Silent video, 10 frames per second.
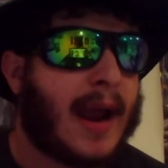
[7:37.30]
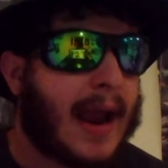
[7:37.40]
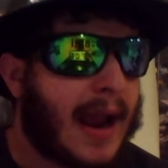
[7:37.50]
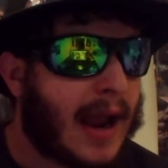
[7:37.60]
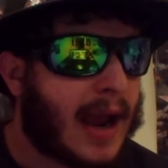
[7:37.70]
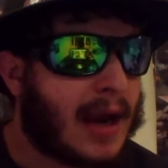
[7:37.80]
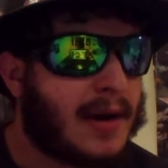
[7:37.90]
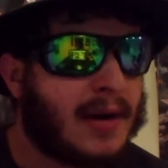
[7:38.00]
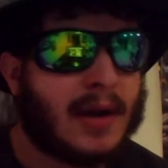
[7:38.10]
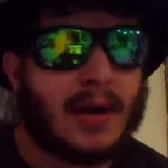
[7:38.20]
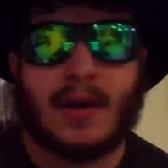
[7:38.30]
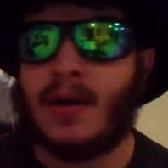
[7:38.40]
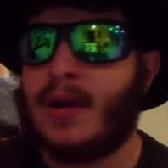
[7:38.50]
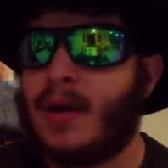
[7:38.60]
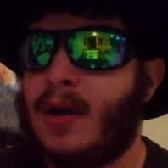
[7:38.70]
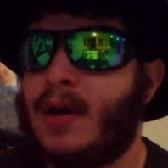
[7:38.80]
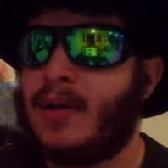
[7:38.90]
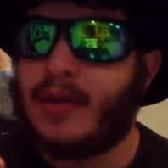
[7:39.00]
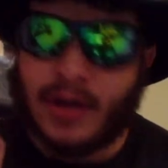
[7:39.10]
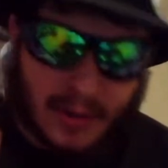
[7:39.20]
and
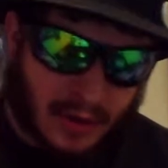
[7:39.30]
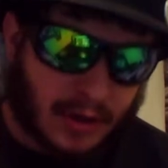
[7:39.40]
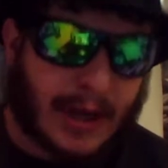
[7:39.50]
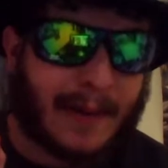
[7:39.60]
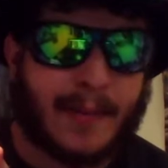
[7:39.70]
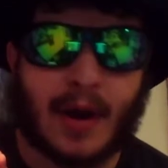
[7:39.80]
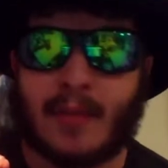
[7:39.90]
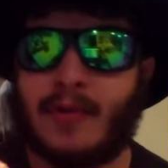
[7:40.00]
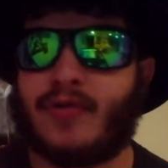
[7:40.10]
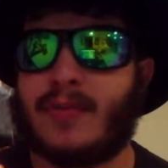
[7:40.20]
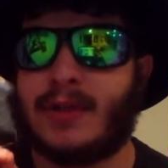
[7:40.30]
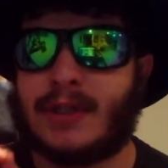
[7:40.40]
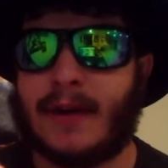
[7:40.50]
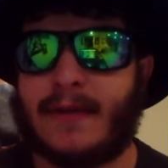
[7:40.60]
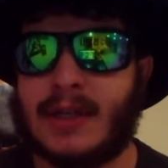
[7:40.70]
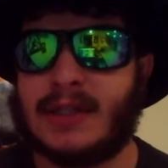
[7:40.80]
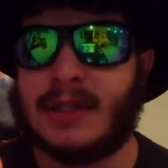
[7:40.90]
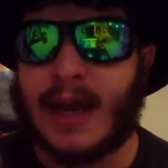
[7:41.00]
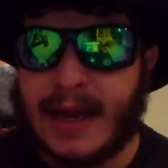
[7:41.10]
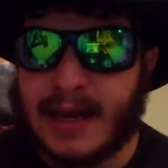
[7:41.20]
the two Captain America movies from the 70s
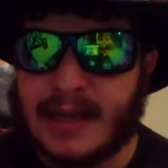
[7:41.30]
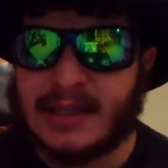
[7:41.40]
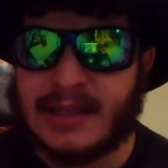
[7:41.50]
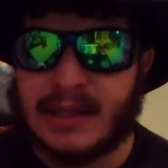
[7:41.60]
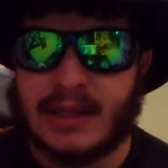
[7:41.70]
and 80s.